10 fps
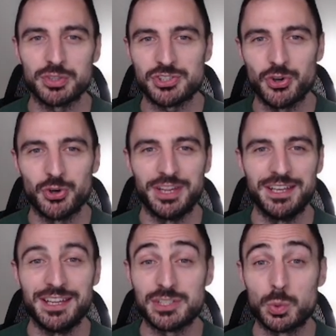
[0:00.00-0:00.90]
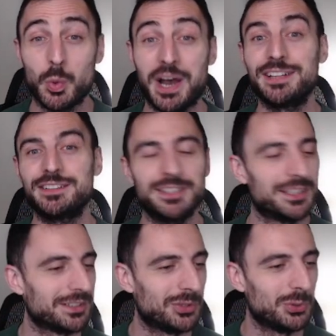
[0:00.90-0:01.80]
So it is wild
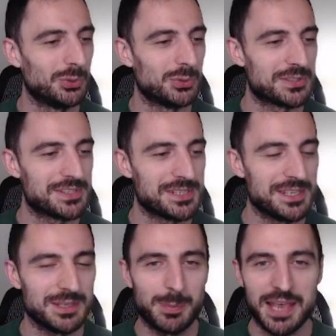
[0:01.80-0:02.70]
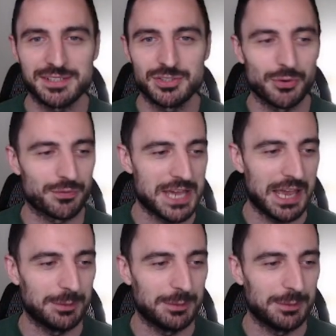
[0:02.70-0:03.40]
to see passage of time,